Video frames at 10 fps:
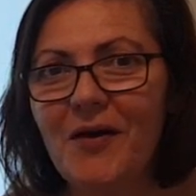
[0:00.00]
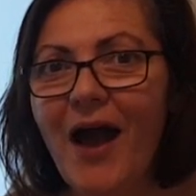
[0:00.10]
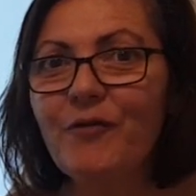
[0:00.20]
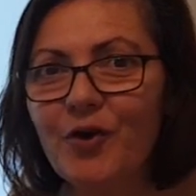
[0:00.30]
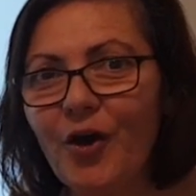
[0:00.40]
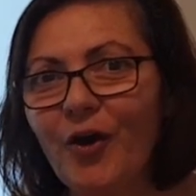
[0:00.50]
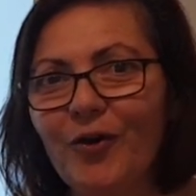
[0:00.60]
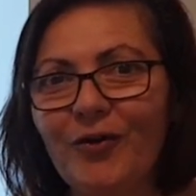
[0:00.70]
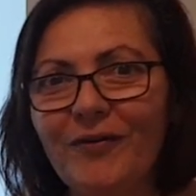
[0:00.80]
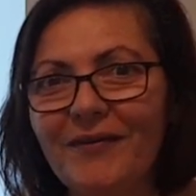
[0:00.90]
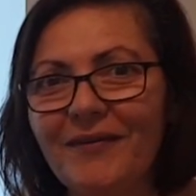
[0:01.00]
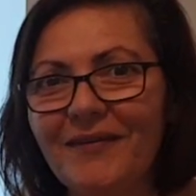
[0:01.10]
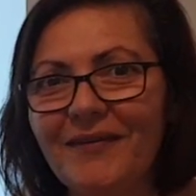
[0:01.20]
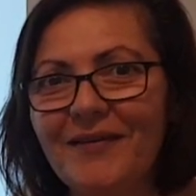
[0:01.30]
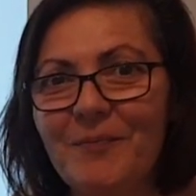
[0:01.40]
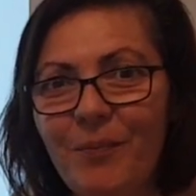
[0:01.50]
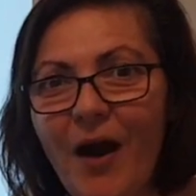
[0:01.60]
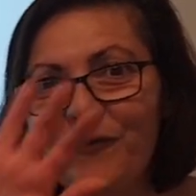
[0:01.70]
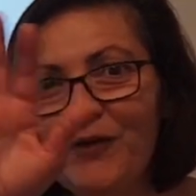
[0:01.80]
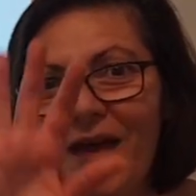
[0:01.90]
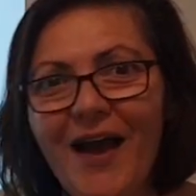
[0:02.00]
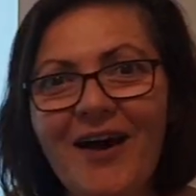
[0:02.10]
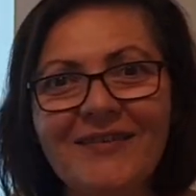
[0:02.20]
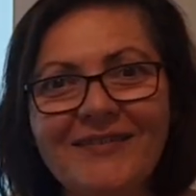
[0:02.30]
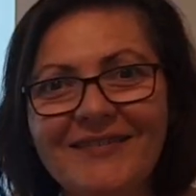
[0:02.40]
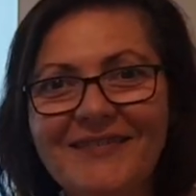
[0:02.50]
Have a go. Bye for now.